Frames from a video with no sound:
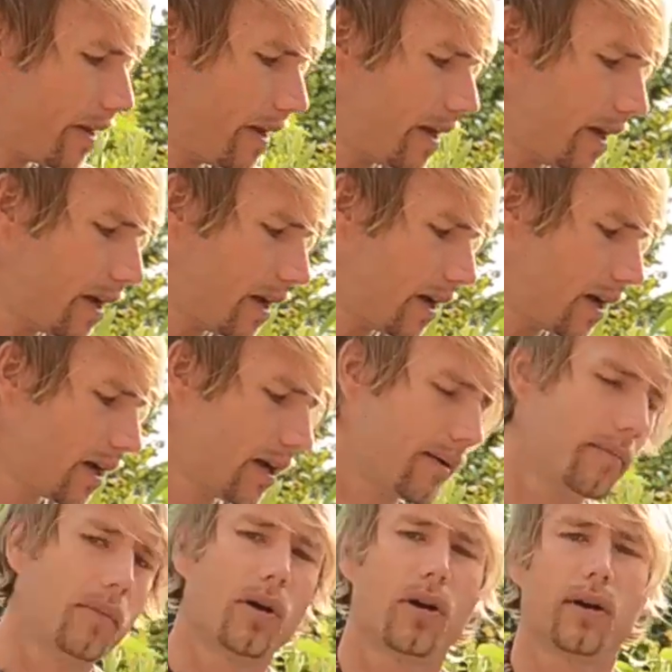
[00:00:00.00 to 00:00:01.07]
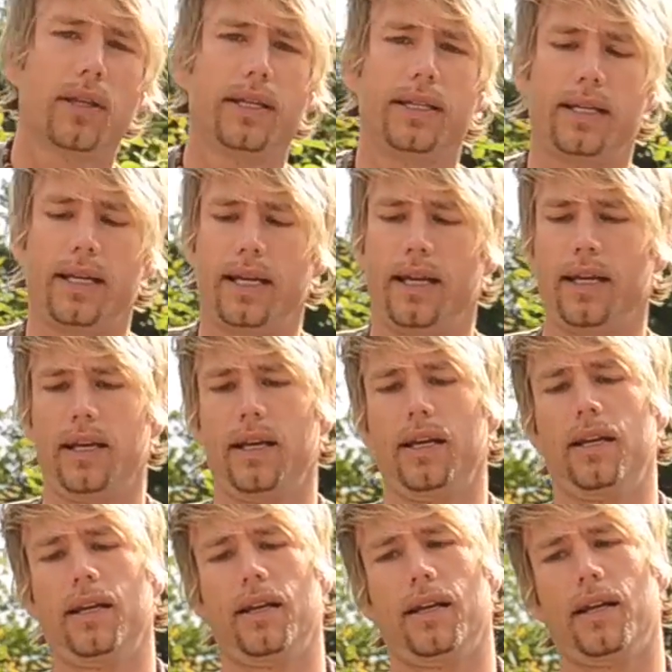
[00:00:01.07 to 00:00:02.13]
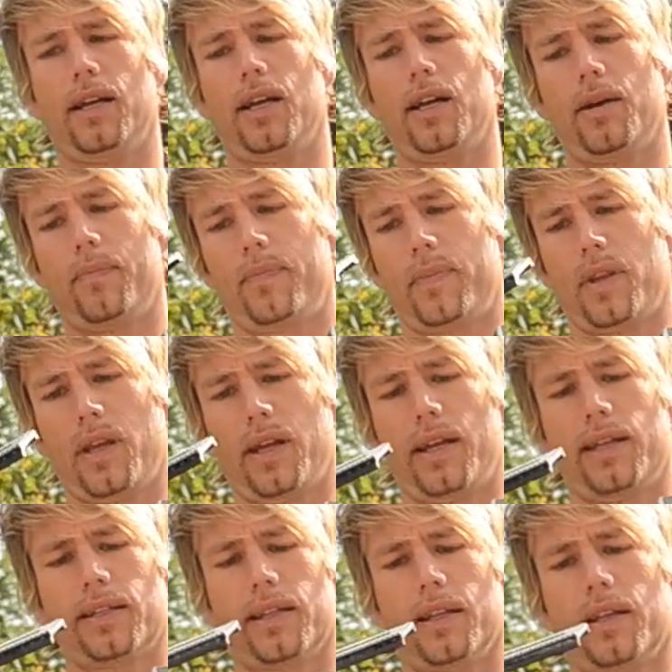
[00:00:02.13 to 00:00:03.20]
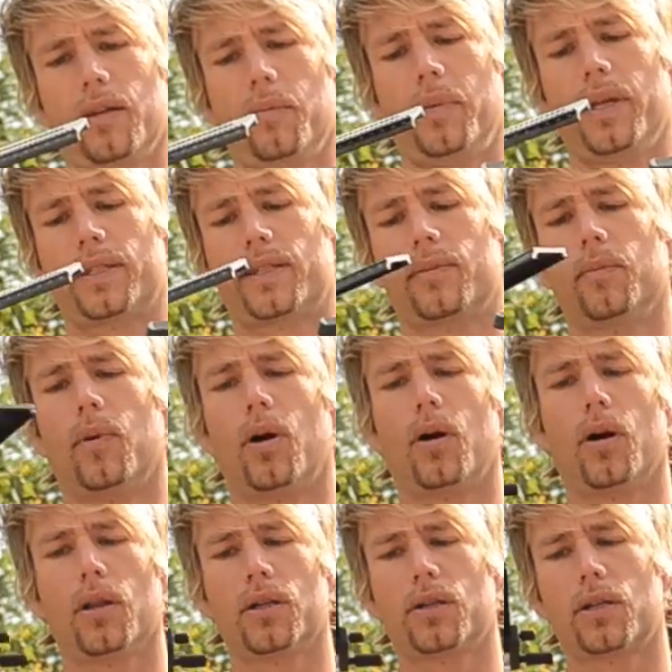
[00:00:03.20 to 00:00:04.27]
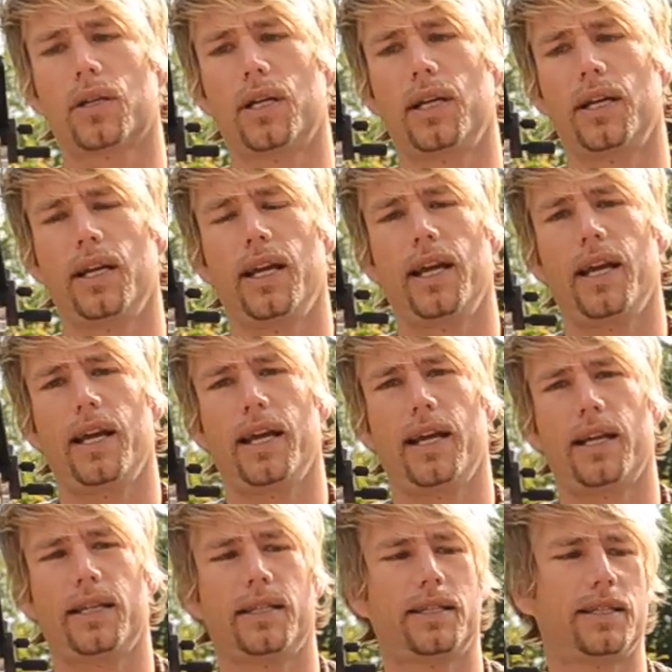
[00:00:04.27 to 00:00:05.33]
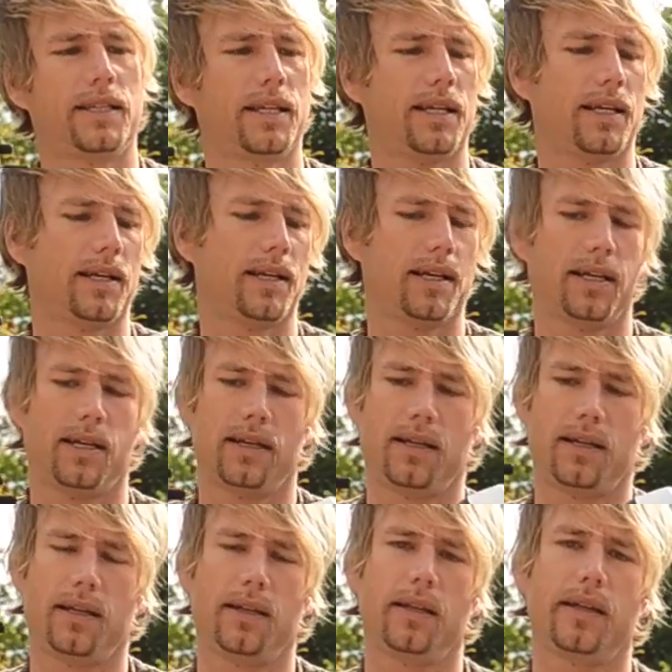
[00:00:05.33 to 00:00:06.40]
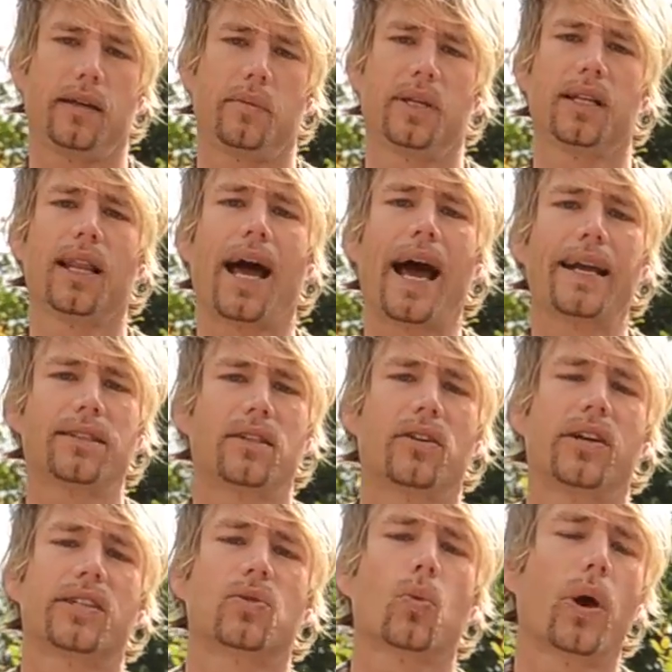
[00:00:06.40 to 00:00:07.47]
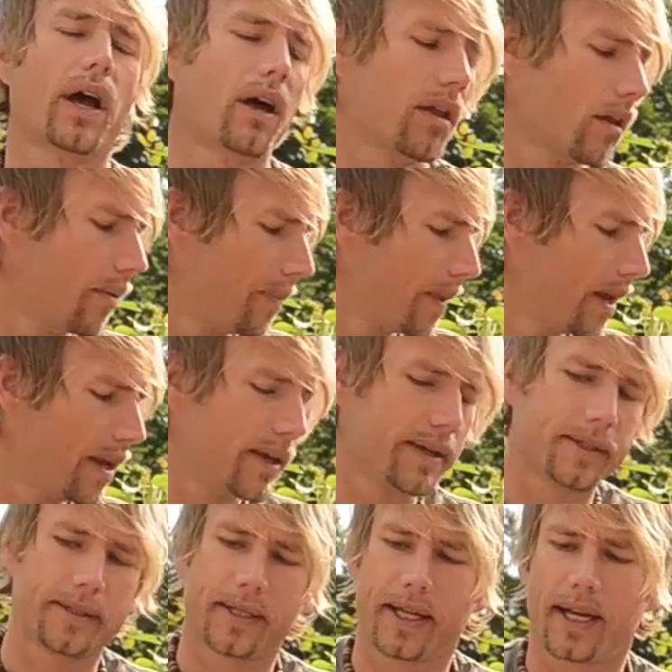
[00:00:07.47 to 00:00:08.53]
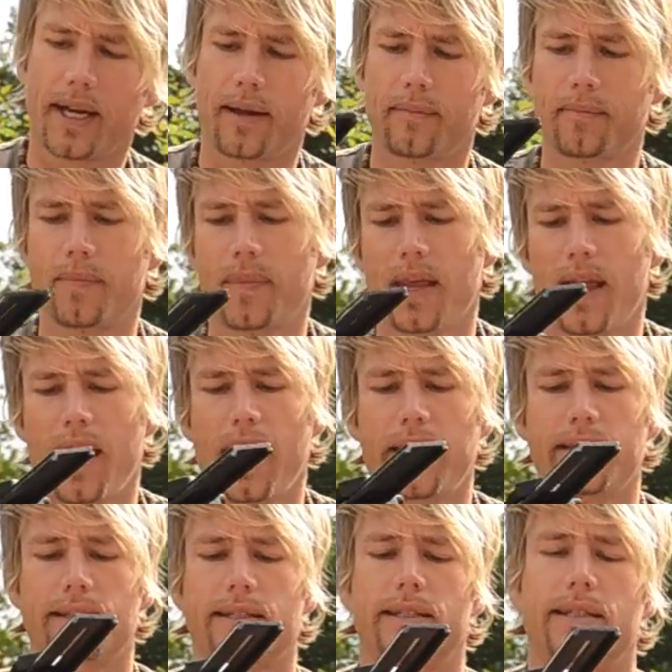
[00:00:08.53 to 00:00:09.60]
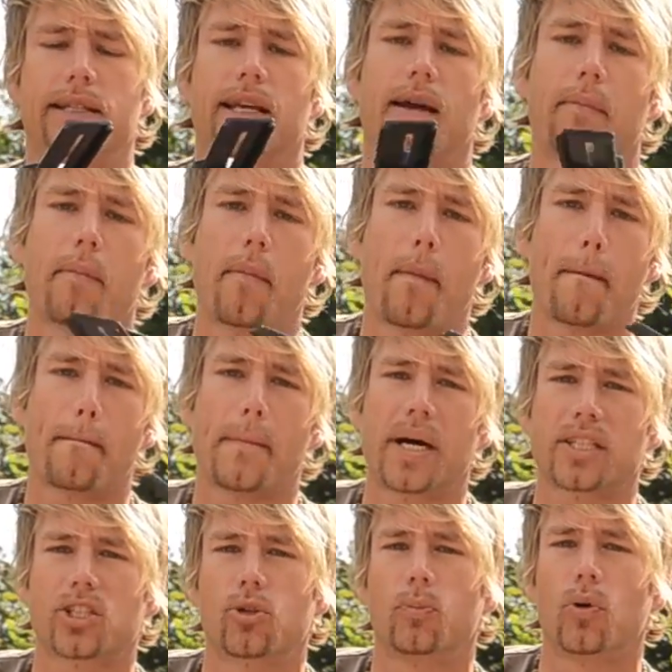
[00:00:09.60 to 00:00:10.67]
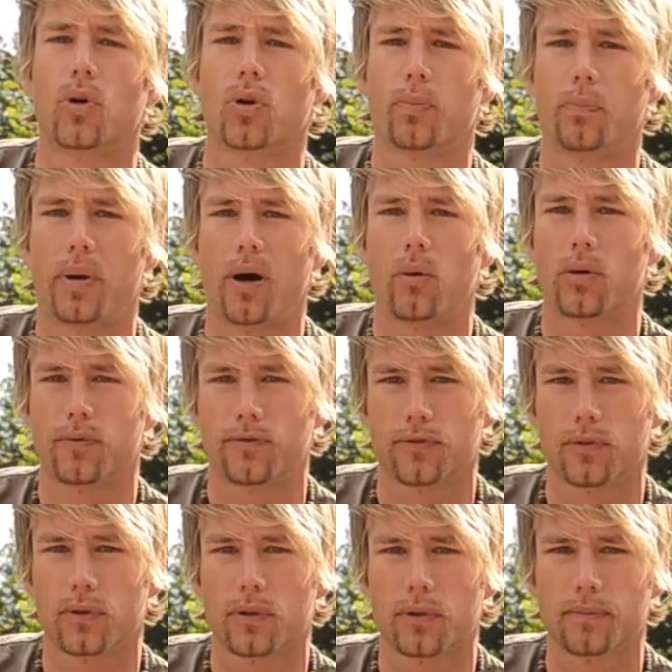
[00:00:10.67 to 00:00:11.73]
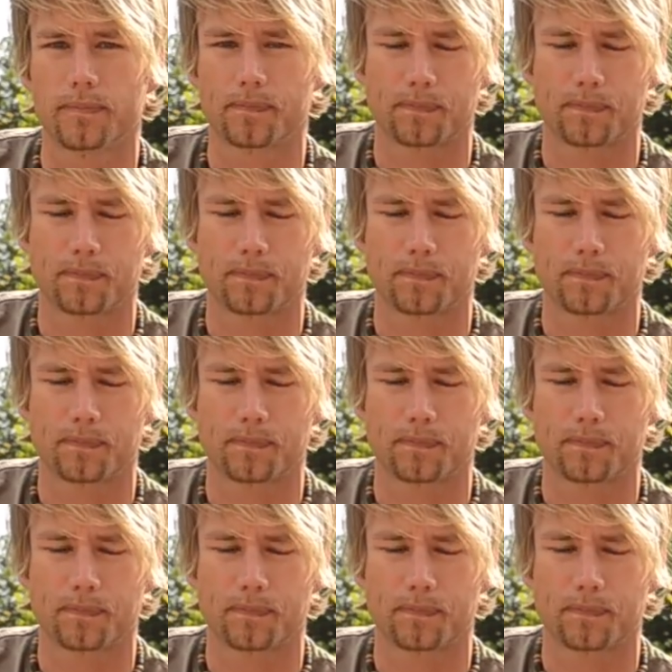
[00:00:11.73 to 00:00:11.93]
the Merlin. It's a little bit smaller and a little bit lighter as well, and it's much more powerful.